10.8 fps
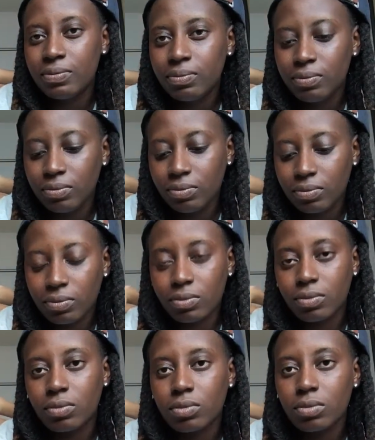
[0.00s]

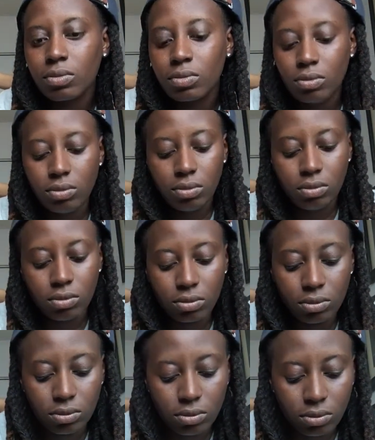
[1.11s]

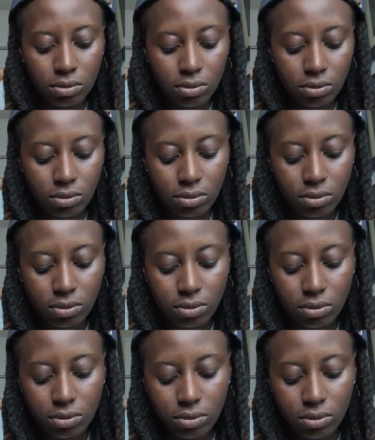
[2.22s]

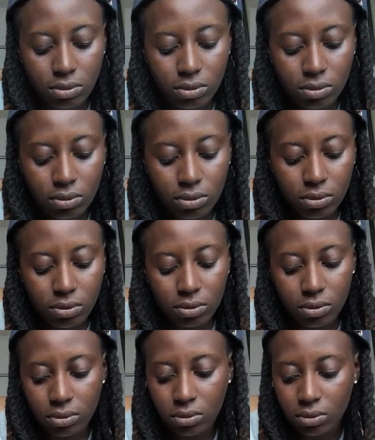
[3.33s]

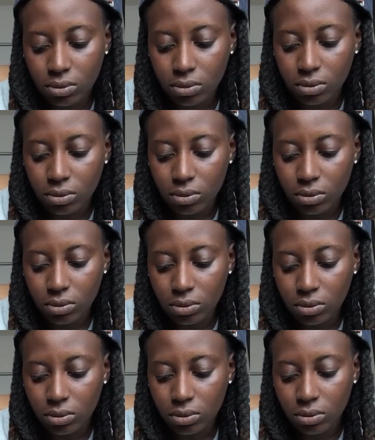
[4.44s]

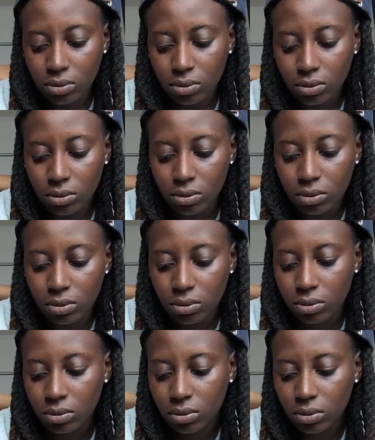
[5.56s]

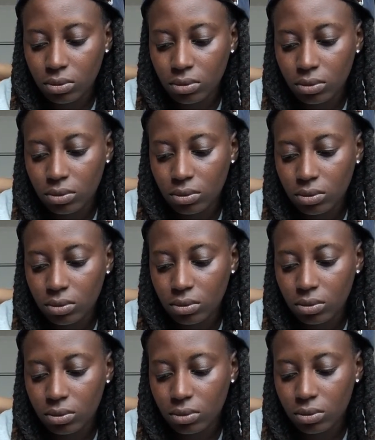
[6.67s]

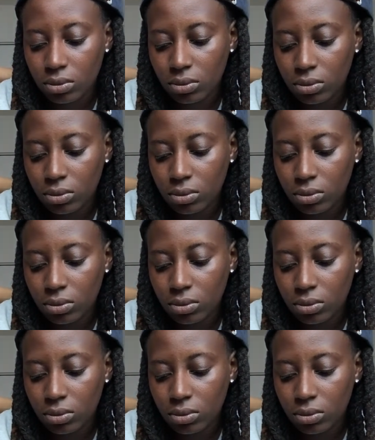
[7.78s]
(silent)